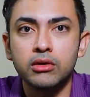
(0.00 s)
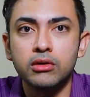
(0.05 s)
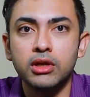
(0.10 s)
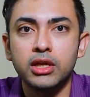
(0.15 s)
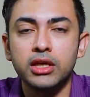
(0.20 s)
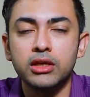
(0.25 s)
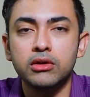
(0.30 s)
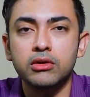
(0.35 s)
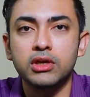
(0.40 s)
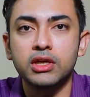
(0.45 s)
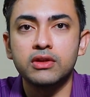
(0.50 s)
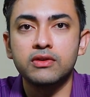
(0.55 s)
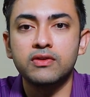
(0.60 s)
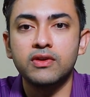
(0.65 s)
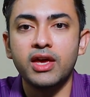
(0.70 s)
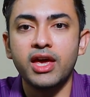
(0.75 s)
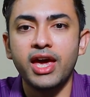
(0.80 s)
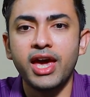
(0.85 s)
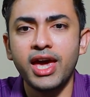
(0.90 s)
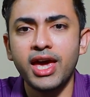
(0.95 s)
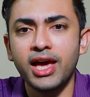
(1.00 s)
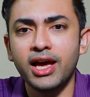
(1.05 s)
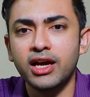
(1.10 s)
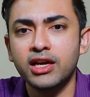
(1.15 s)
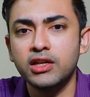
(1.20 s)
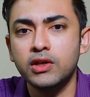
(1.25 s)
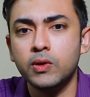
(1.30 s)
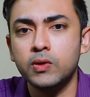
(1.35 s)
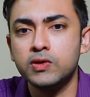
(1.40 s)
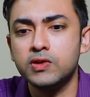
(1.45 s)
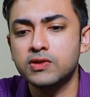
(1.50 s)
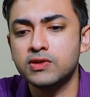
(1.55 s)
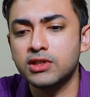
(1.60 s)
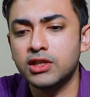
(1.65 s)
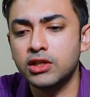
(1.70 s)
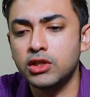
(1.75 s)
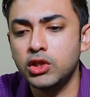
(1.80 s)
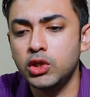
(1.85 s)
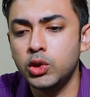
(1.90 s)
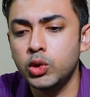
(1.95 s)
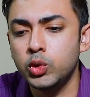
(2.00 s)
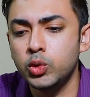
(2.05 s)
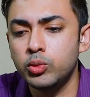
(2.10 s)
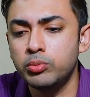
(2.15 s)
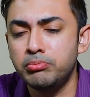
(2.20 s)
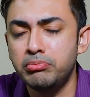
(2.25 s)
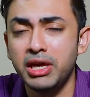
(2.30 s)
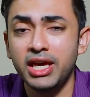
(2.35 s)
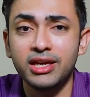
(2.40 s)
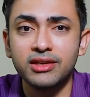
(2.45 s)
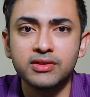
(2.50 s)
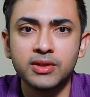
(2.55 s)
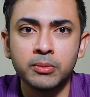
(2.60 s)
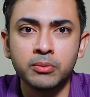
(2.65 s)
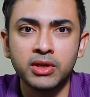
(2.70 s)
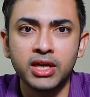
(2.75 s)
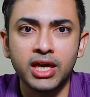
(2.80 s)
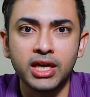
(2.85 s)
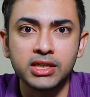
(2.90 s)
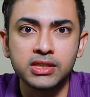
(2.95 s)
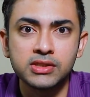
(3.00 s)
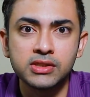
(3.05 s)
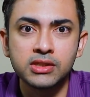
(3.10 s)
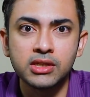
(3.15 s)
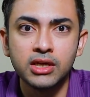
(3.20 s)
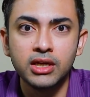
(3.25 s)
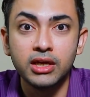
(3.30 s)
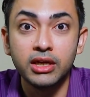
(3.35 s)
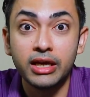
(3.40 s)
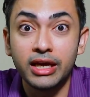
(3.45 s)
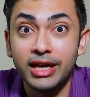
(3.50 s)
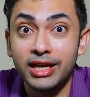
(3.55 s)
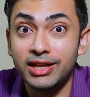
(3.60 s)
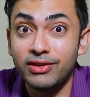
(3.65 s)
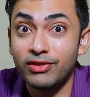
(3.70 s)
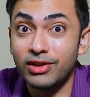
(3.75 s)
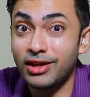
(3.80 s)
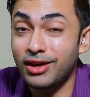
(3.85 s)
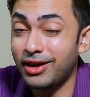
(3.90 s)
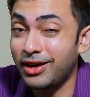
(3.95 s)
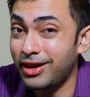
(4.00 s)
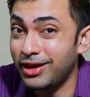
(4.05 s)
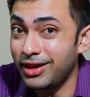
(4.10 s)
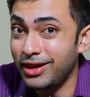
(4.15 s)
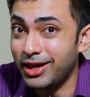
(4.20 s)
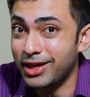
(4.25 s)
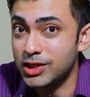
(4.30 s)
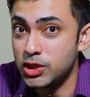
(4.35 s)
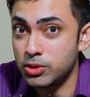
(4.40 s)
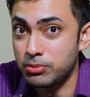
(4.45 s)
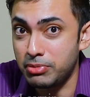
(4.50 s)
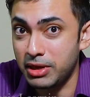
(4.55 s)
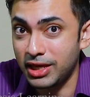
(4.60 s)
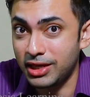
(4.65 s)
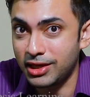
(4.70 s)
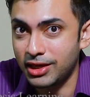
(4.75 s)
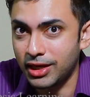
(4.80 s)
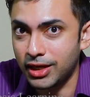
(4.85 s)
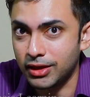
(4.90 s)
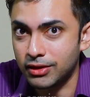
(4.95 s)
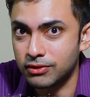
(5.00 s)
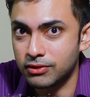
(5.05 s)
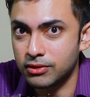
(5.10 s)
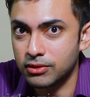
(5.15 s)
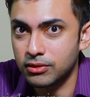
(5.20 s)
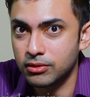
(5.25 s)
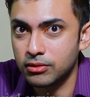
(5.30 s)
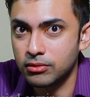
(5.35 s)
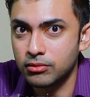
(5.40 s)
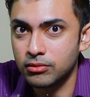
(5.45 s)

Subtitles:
Like you can say, hey, I noticed that you bake some cakes, and even I like to bake cakes.